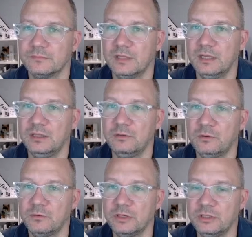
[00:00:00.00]
And then what
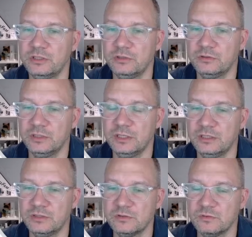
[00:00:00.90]
we're going to do
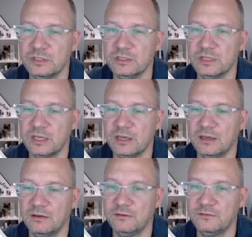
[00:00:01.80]
is we need to
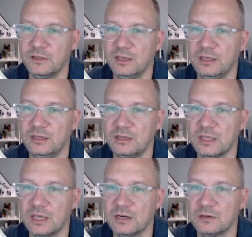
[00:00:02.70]
have a
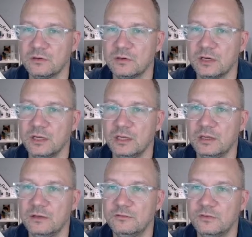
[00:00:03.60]
category
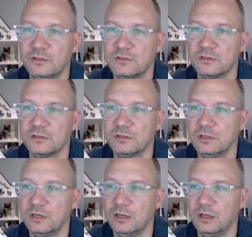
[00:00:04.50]
filter
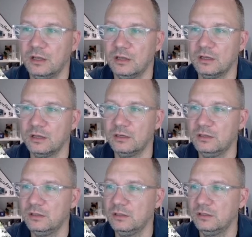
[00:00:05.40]

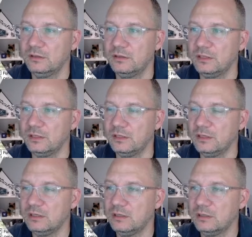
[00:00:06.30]
on the,